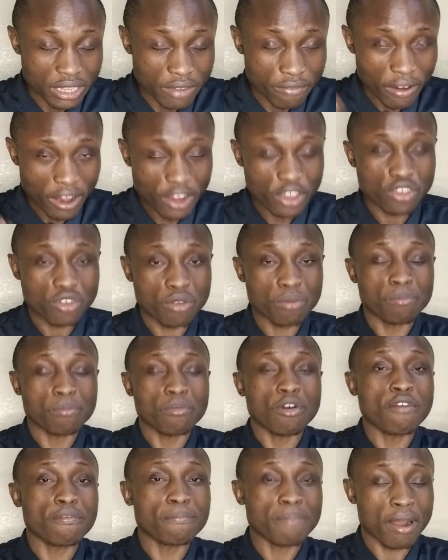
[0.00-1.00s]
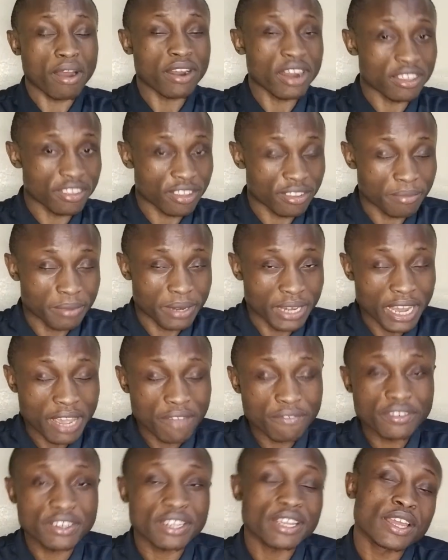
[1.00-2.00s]
the vacuum of power that has been
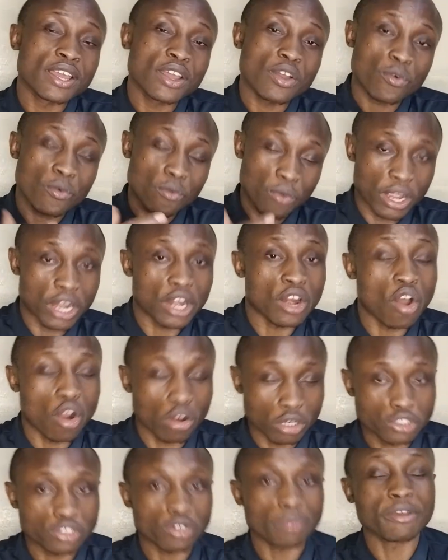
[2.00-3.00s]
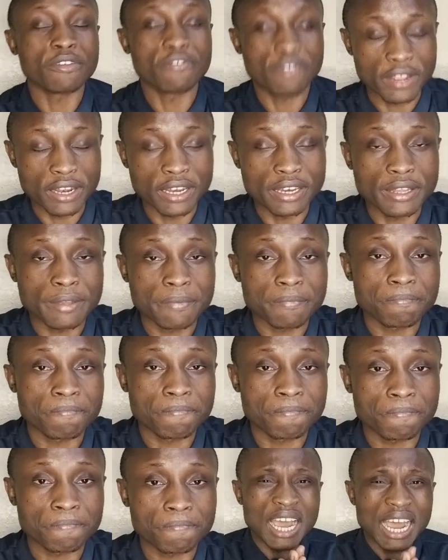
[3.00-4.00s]
left will also be filled
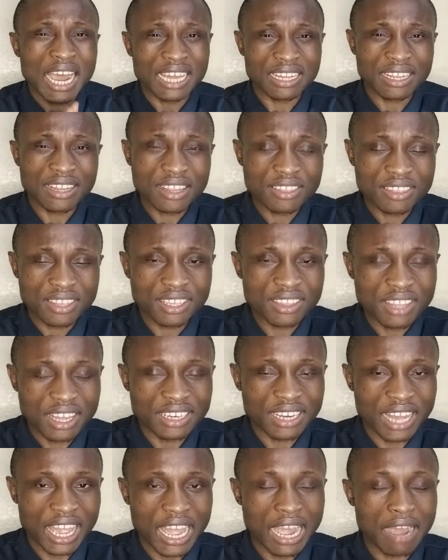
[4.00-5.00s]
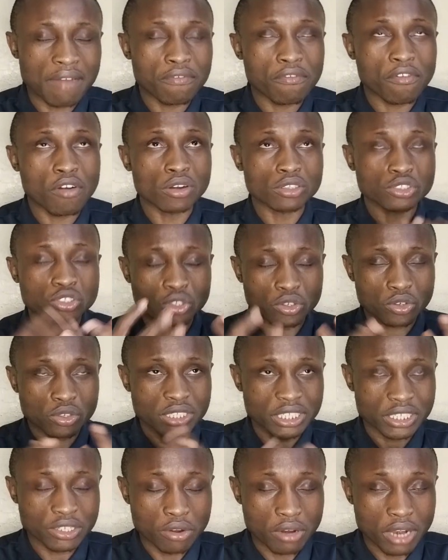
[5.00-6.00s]
another thing that i have also
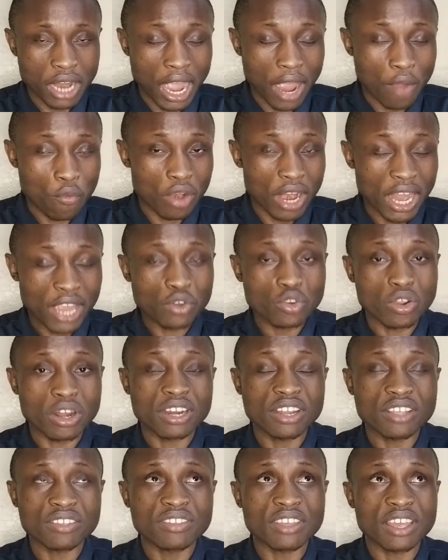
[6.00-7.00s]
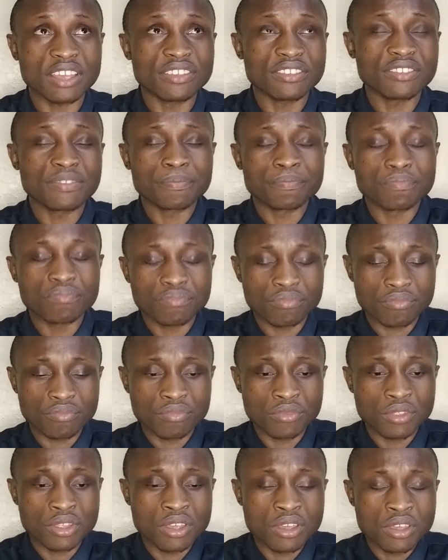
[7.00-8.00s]
noted or i would like to address here is
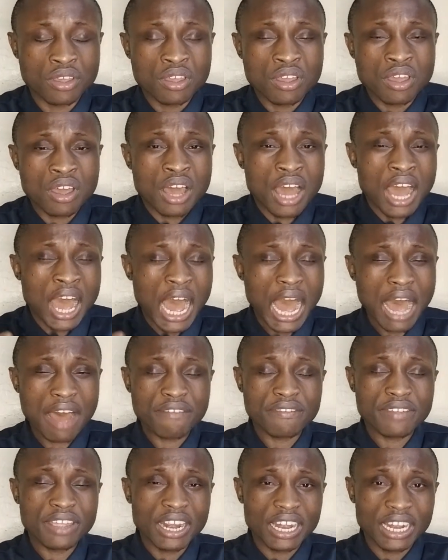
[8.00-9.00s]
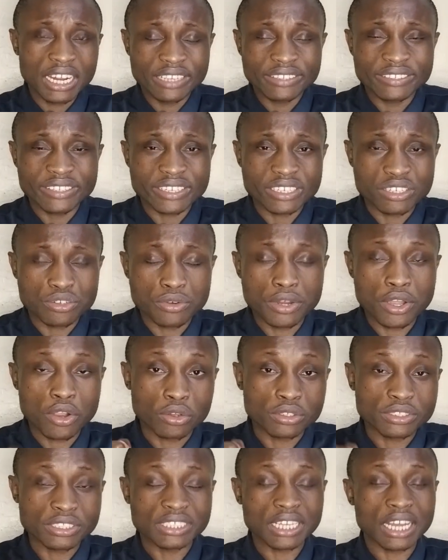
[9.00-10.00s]
having listened to the
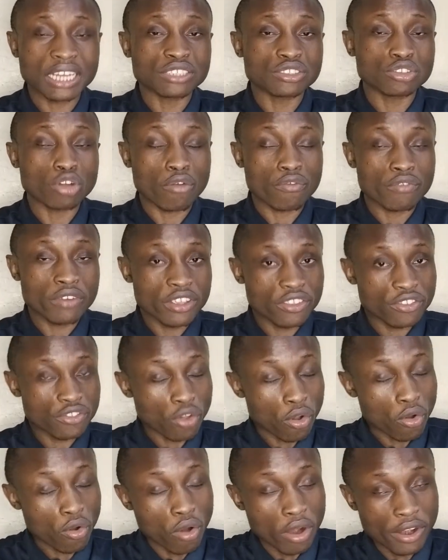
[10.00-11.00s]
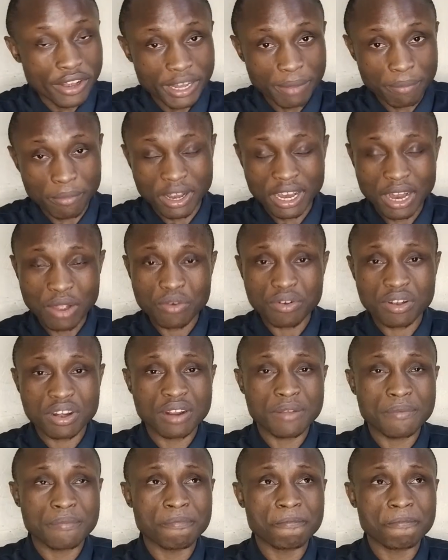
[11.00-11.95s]
concern of this so-called team ground